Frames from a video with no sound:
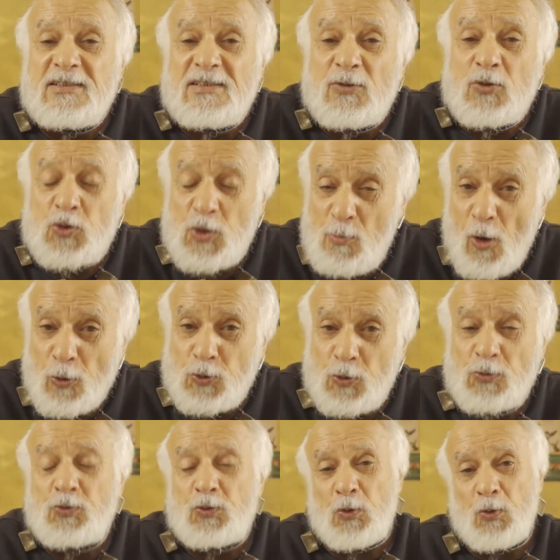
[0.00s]
remote
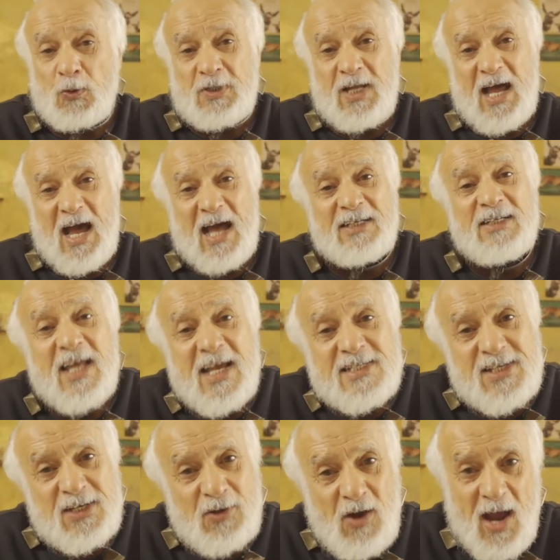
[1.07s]
control and
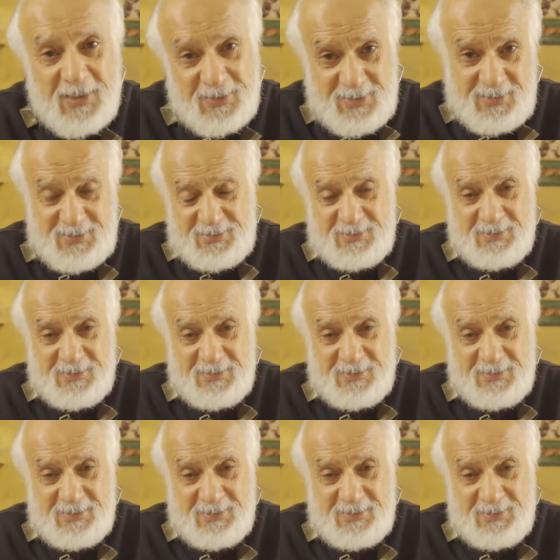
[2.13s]
laser guided.